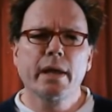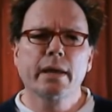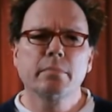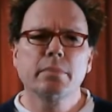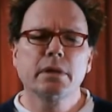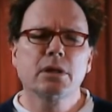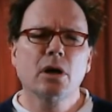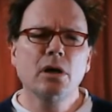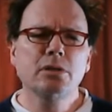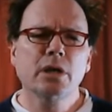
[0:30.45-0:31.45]
and
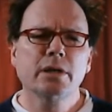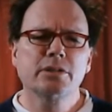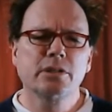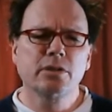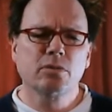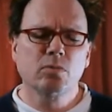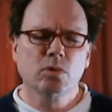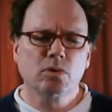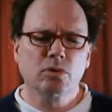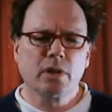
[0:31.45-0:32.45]
because I see the
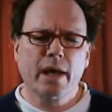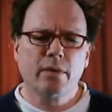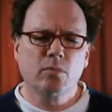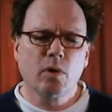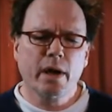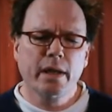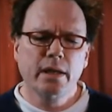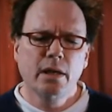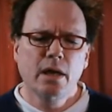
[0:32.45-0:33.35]
world that way,